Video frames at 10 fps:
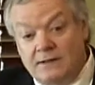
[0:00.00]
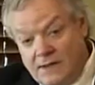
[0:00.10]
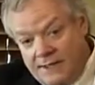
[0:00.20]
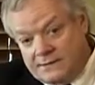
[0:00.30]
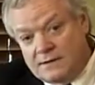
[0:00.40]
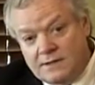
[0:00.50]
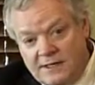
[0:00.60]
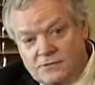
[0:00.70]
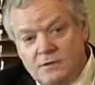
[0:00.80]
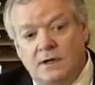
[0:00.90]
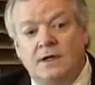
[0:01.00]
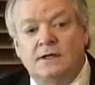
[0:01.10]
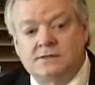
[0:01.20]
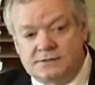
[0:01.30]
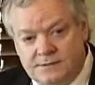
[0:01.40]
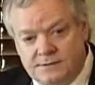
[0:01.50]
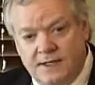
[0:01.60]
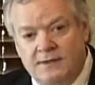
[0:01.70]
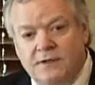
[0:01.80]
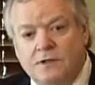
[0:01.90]
like the Electrolux
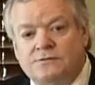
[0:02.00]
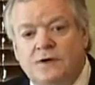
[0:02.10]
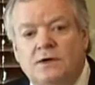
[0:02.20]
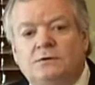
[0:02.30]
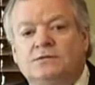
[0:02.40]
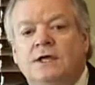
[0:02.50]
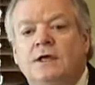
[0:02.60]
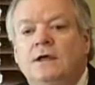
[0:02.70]
and those folks,